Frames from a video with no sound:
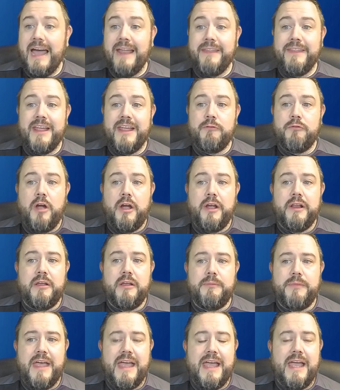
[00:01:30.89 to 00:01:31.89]
and they're right
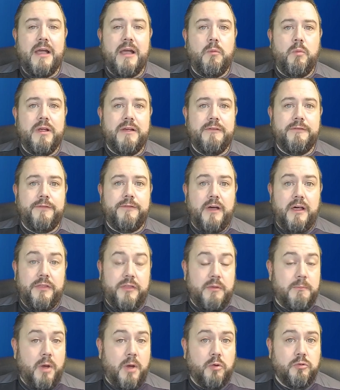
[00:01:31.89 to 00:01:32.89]
up there with
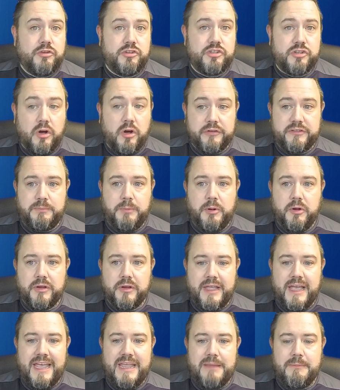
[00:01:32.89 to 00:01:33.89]
the most shots per
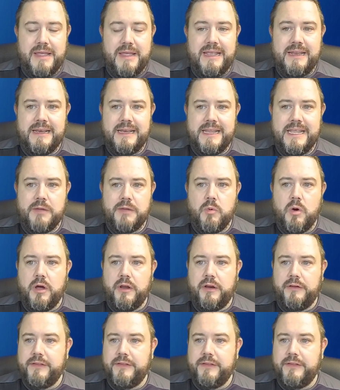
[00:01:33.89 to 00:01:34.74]
game in League One.